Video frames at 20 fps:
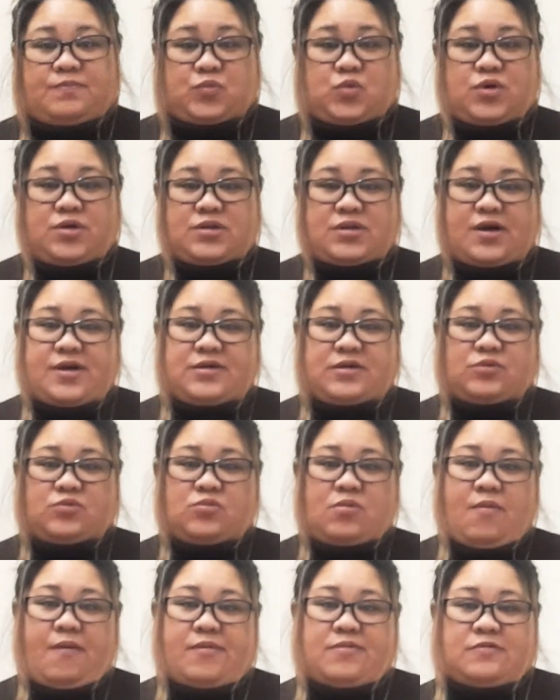Very nice.
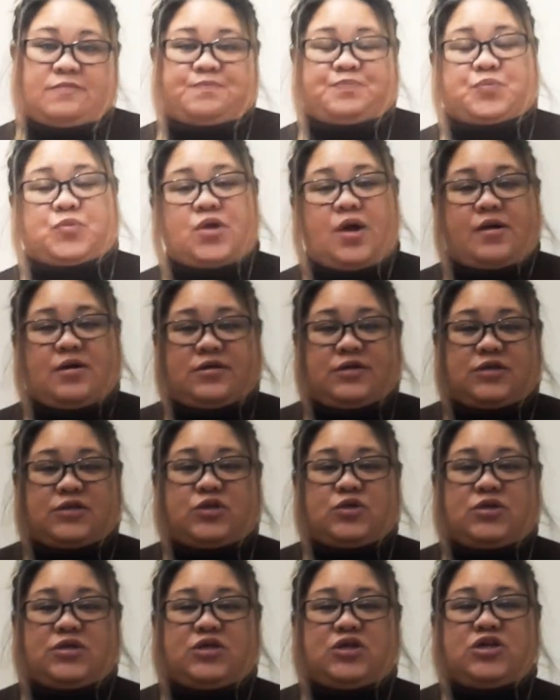That's
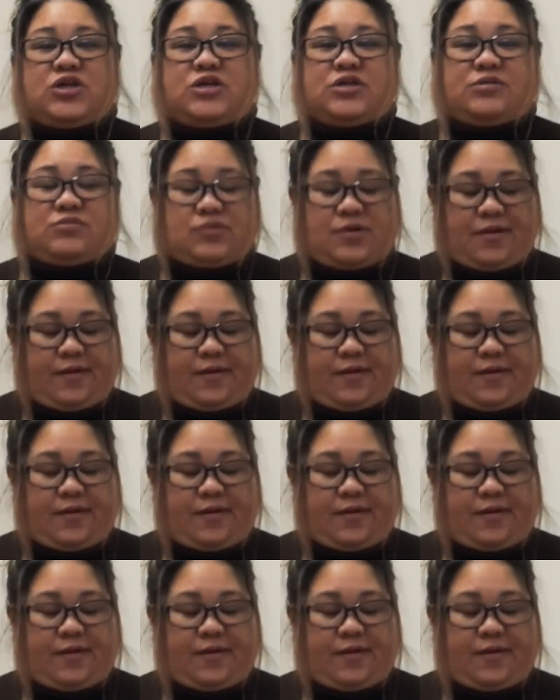actually good.